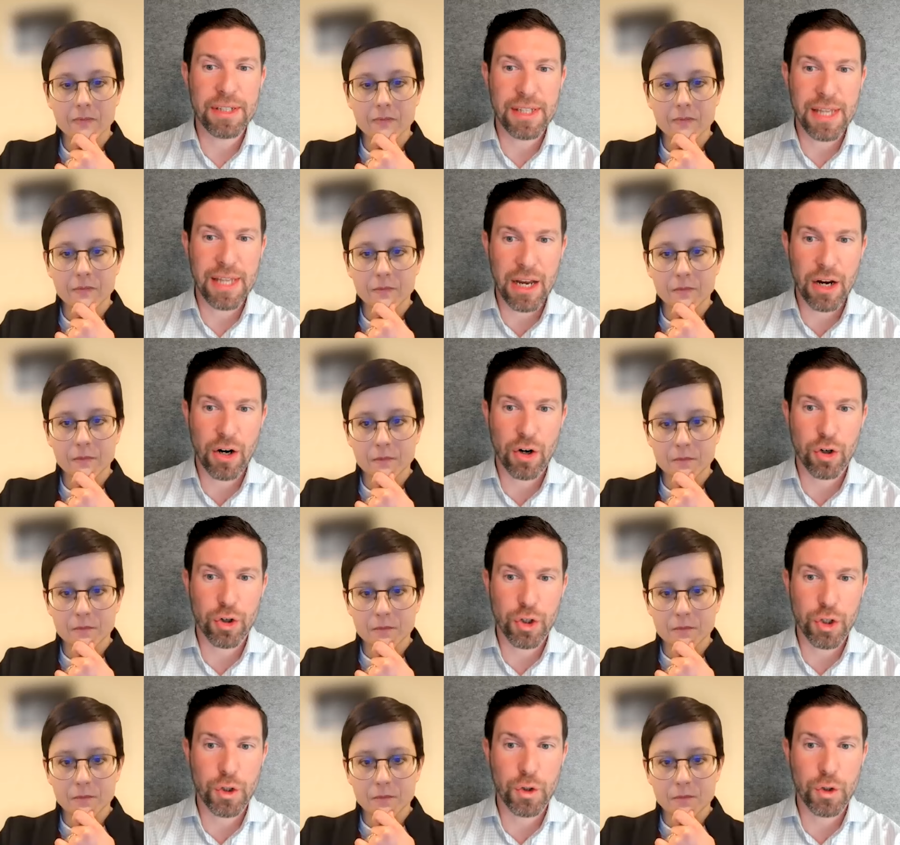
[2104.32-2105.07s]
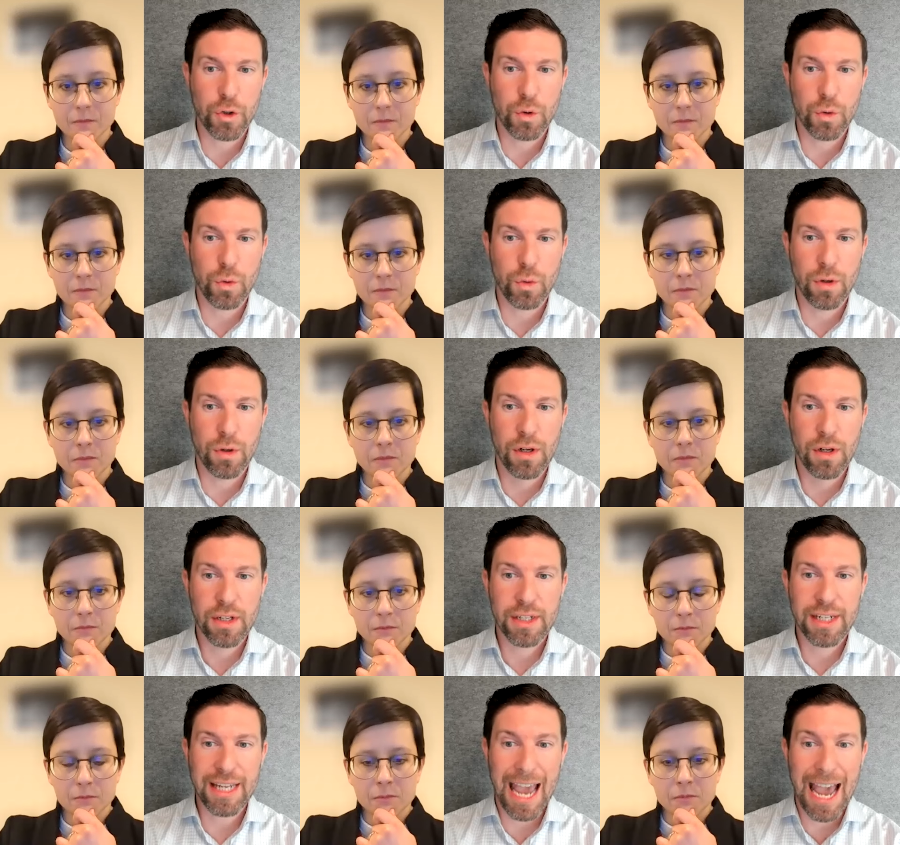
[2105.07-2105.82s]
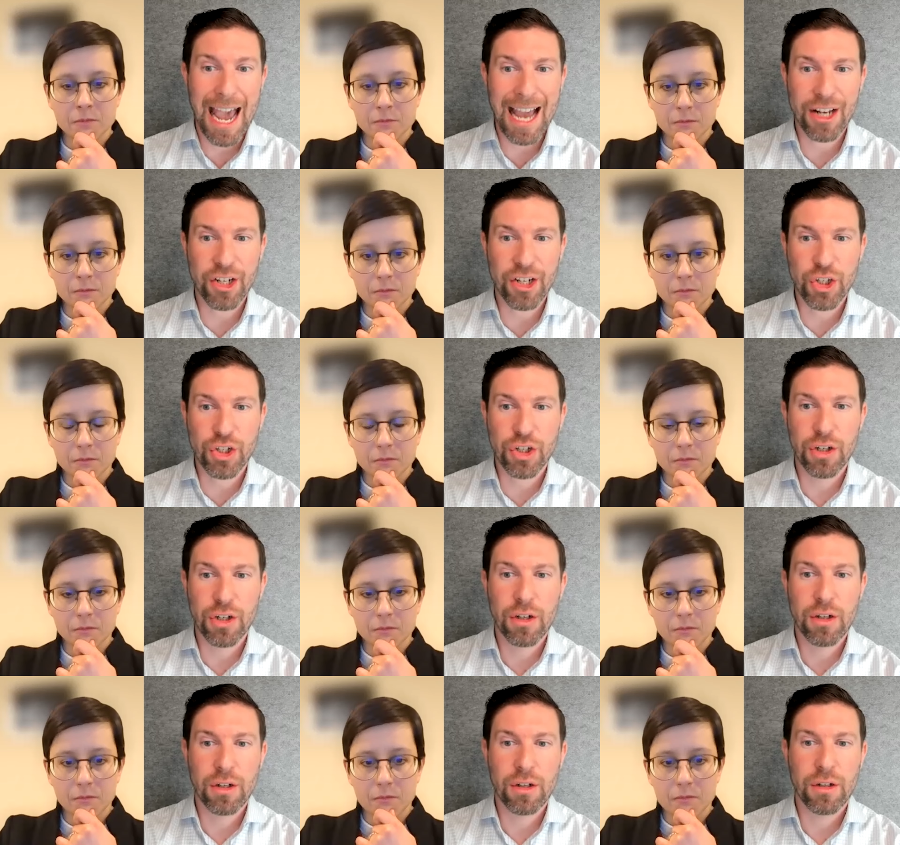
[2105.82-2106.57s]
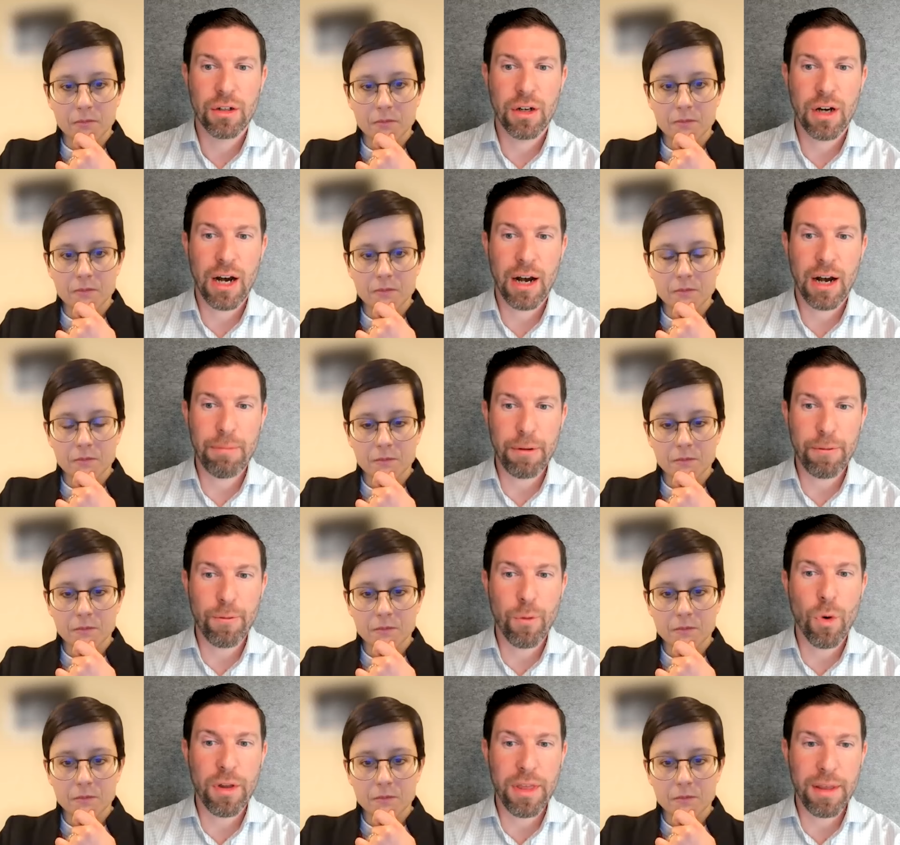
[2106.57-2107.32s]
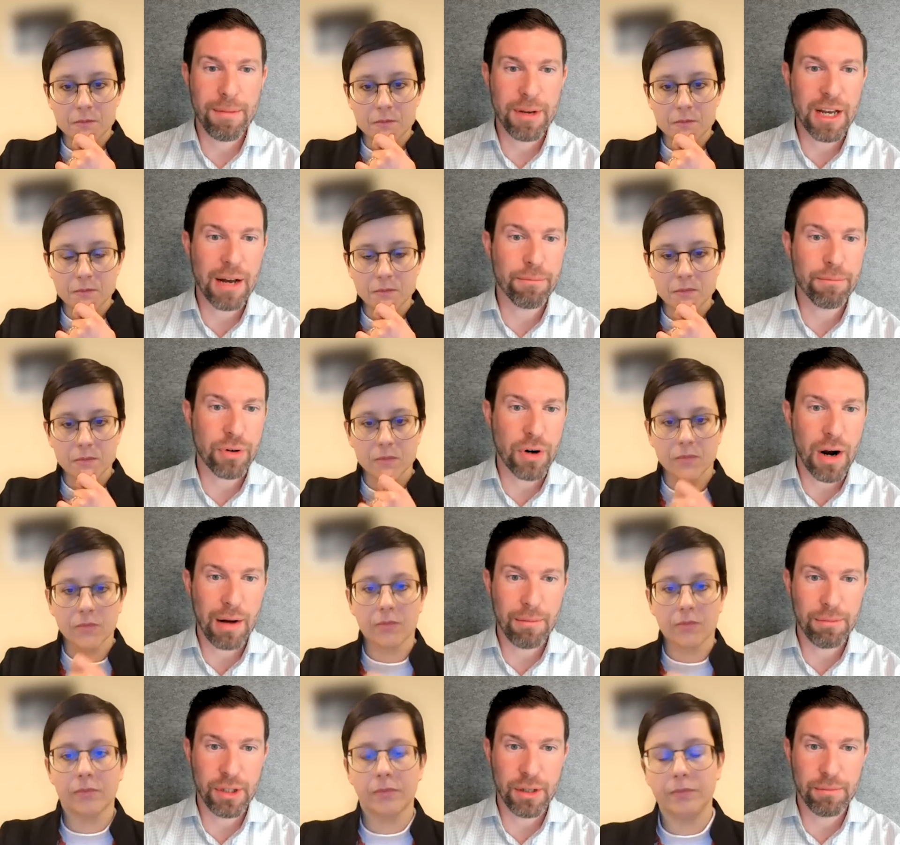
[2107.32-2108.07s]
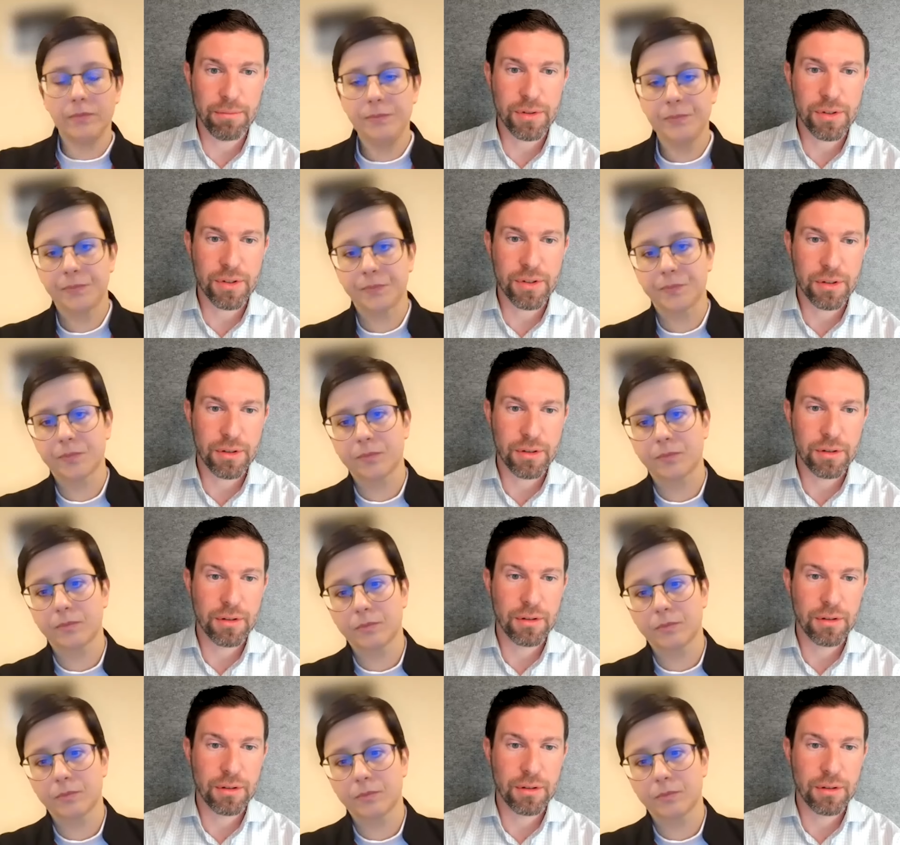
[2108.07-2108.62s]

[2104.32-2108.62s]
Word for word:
Speaker 1: is there to catch before they become problems?